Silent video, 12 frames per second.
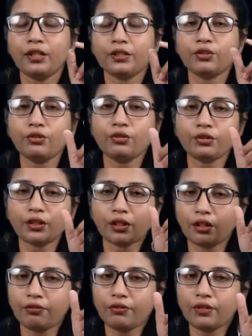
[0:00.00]
So the
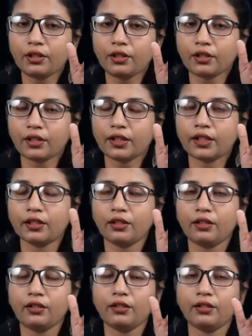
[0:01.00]
governor
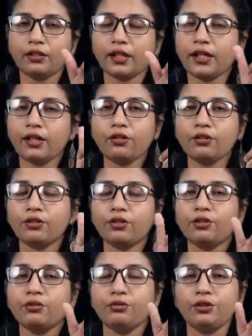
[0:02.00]

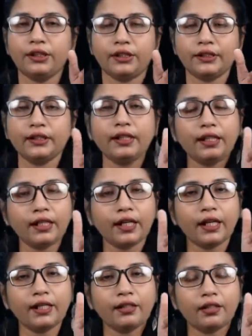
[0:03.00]
cannot do this. He
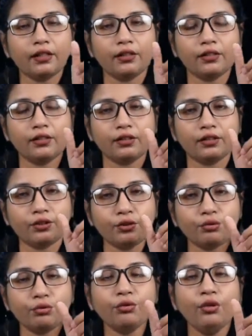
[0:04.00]
can
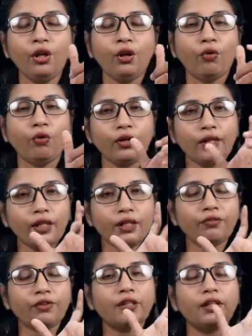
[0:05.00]
do only
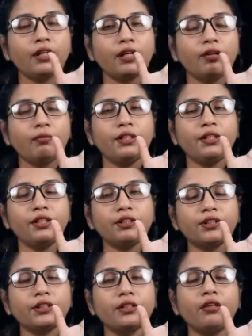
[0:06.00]
with the
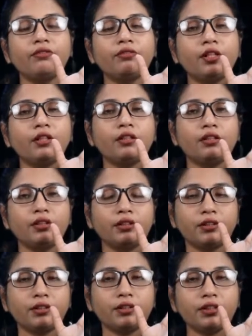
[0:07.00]
recommendation of the
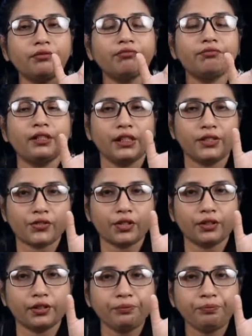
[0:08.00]
chief
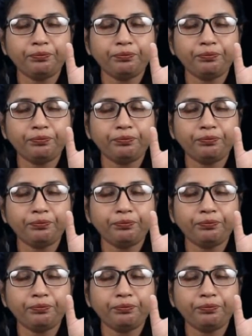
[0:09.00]
minister.